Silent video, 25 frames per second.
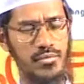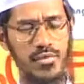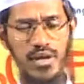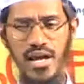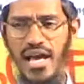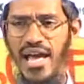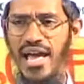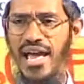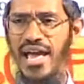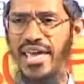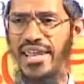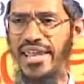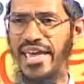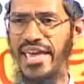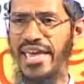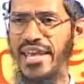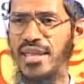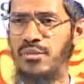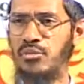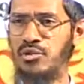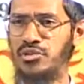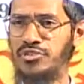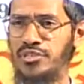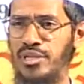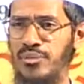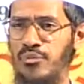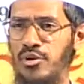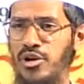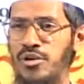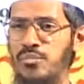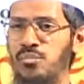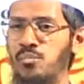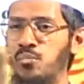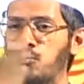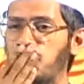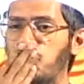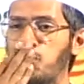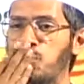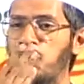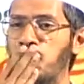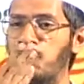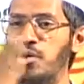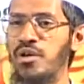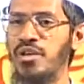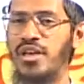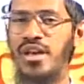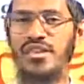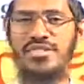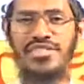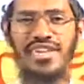And any Muslim would
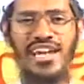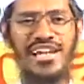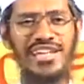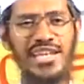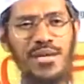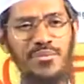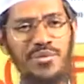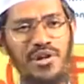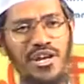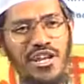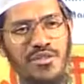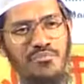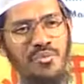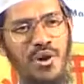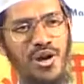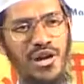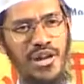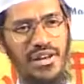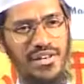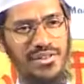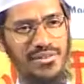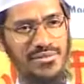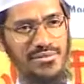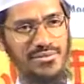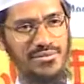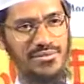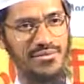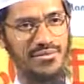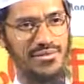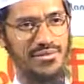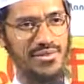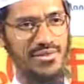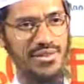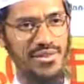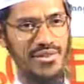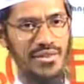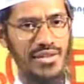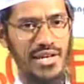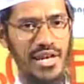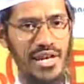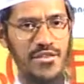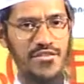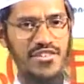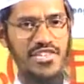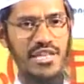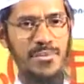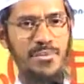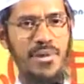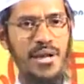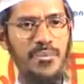kiss it and keep it in his pocket. If
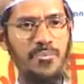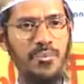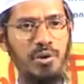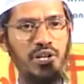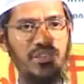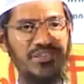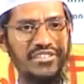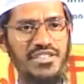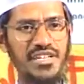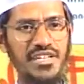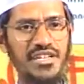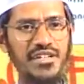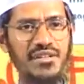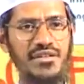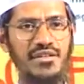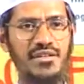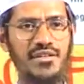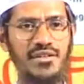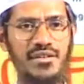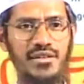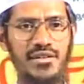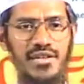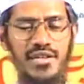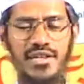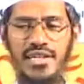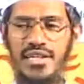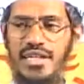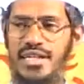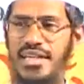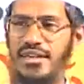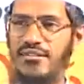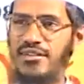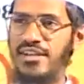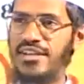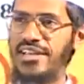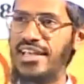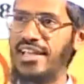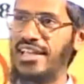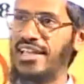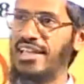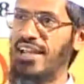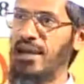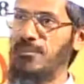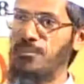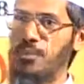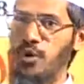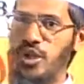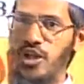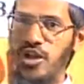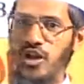it's a big poster, he will take it
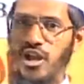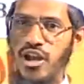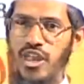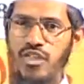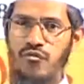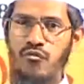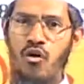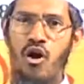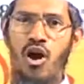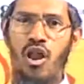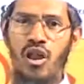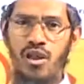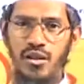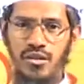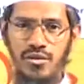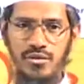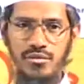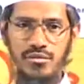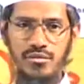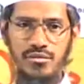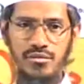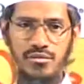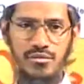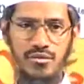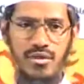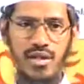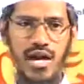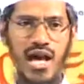and put it on his wall.